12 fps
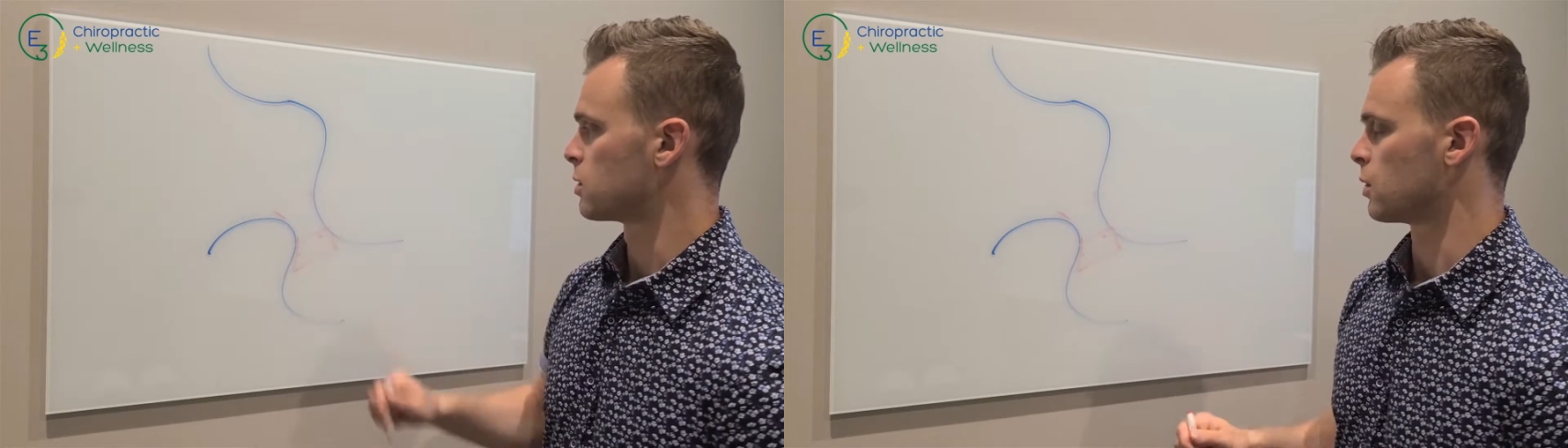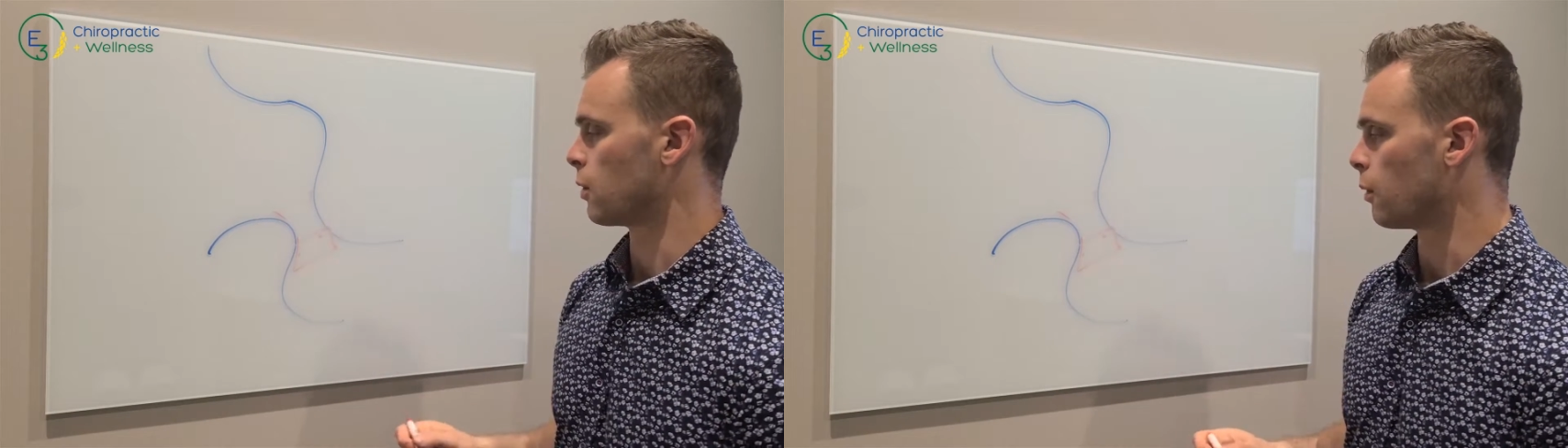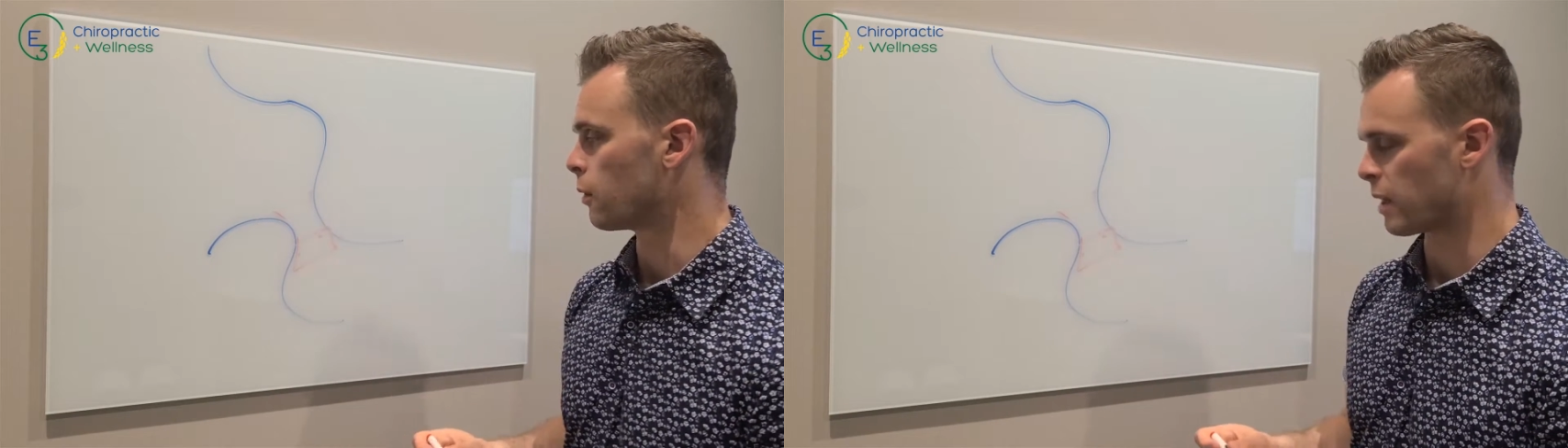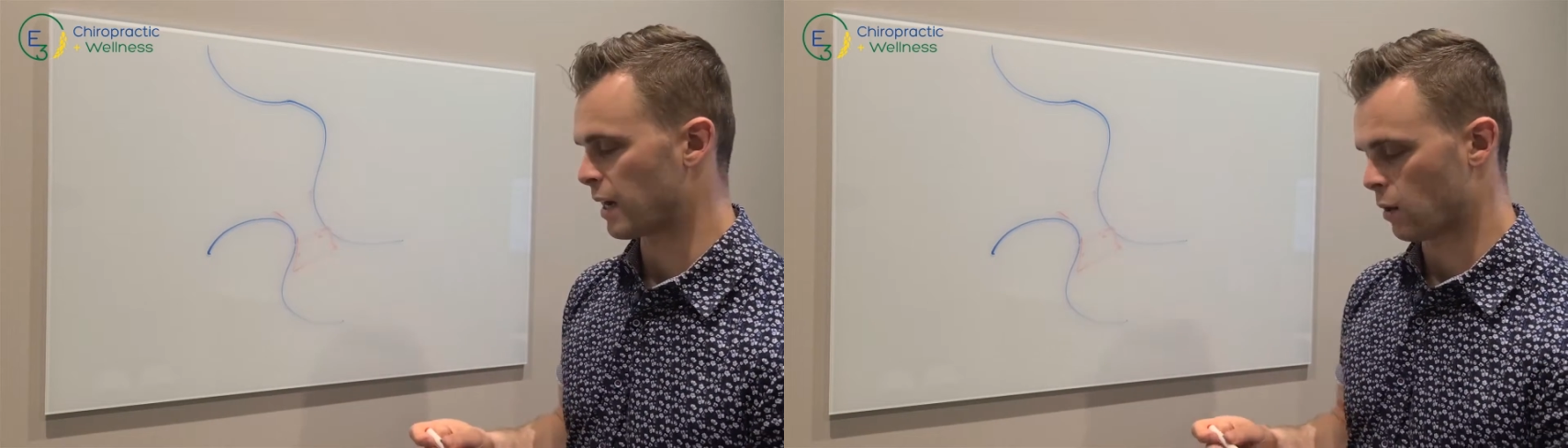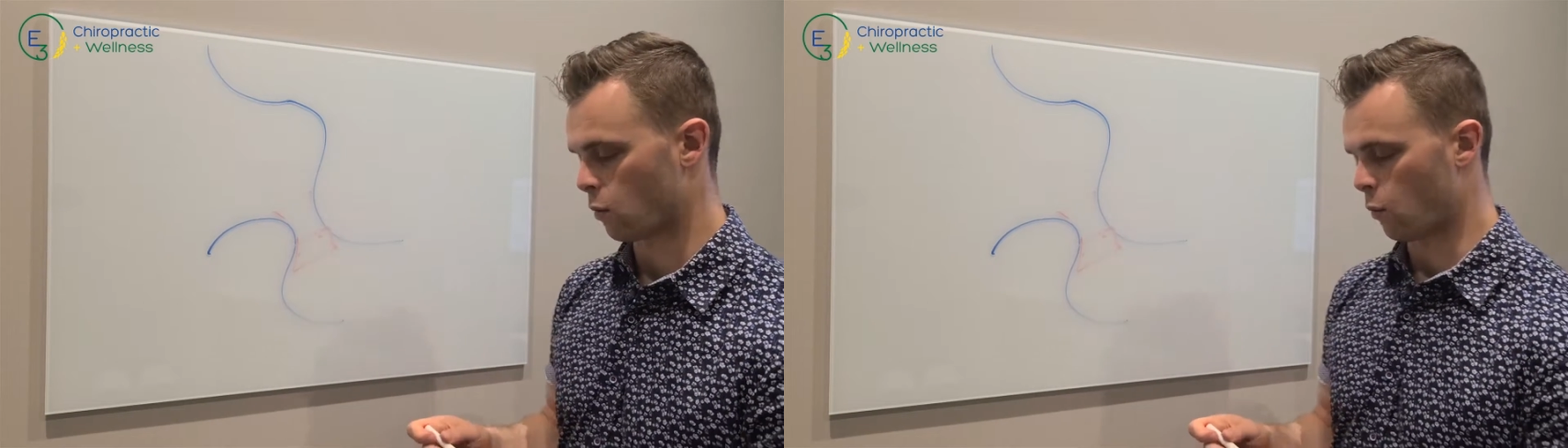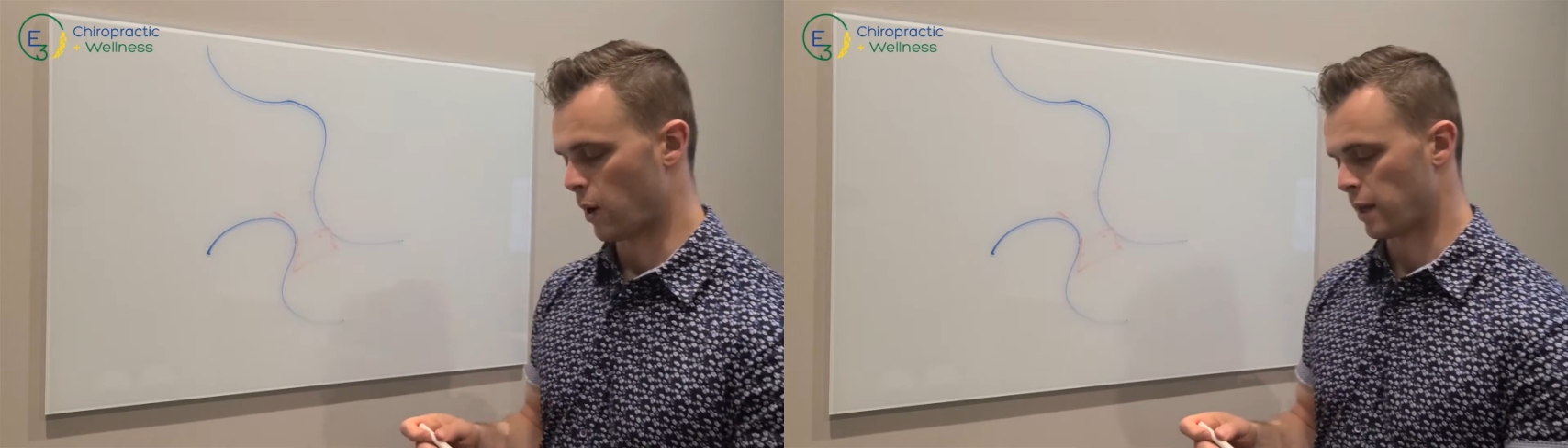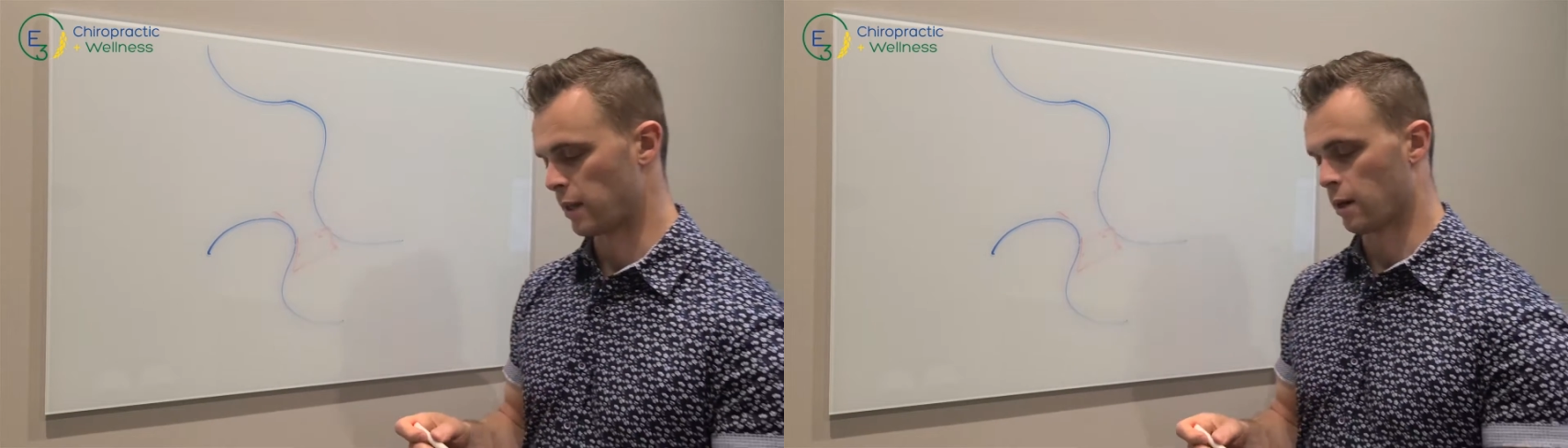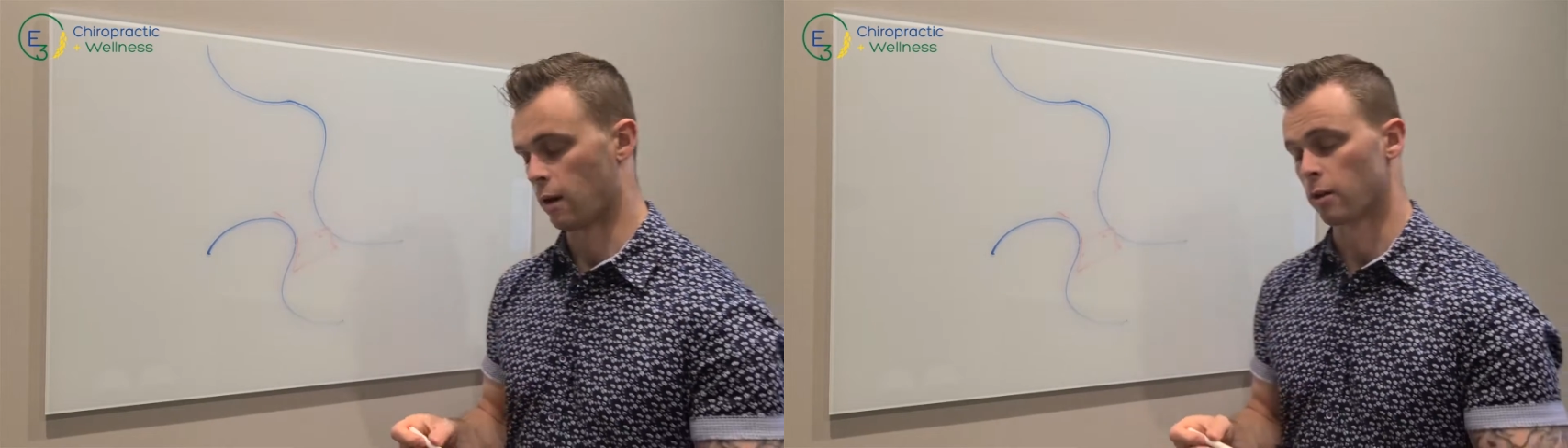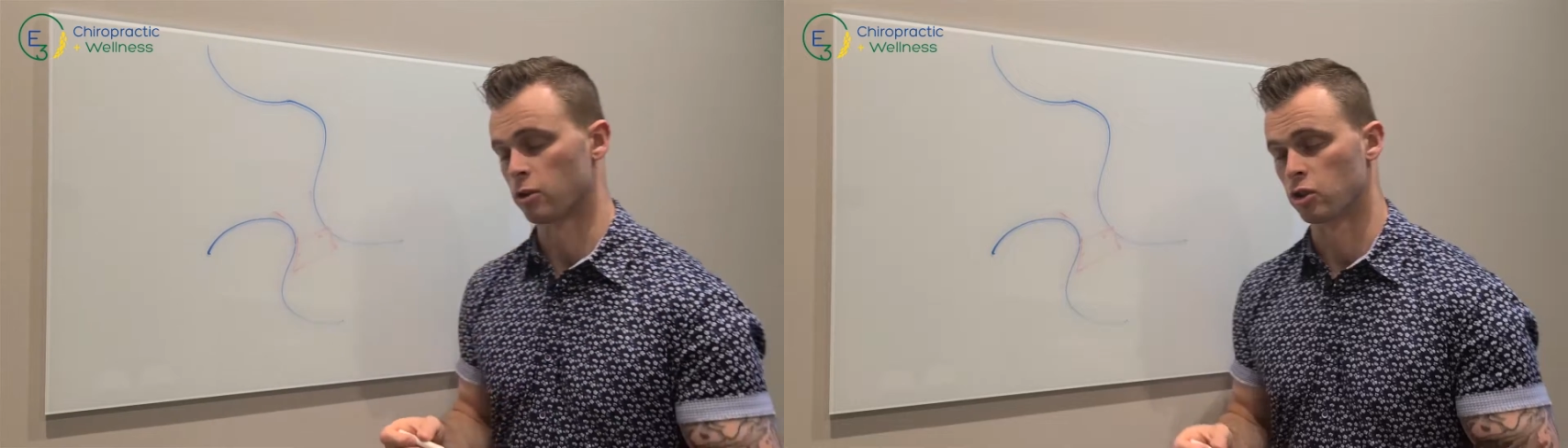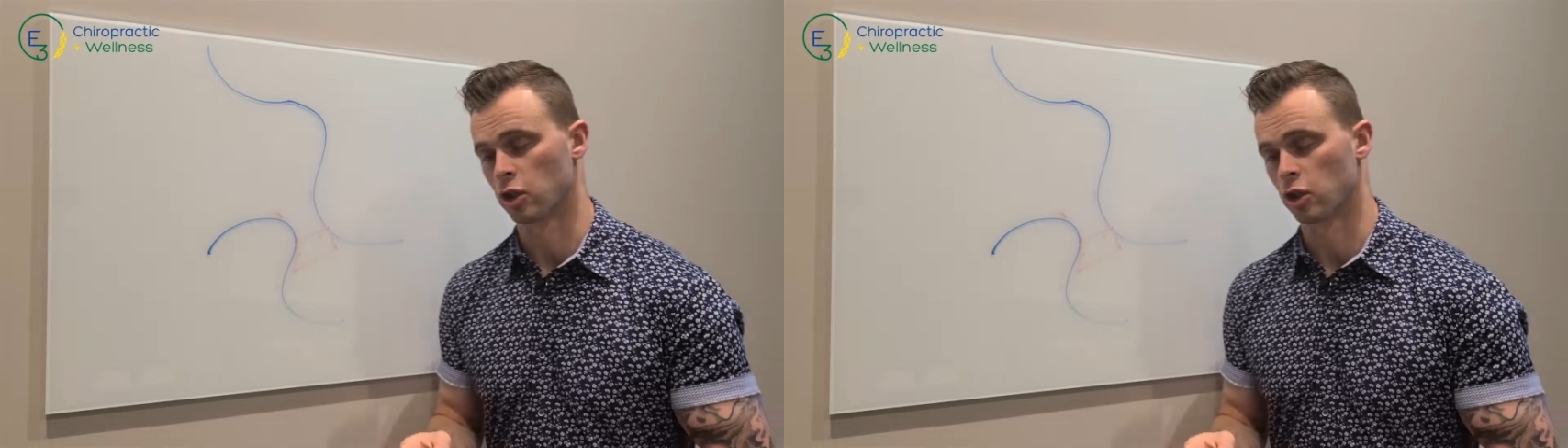so that when our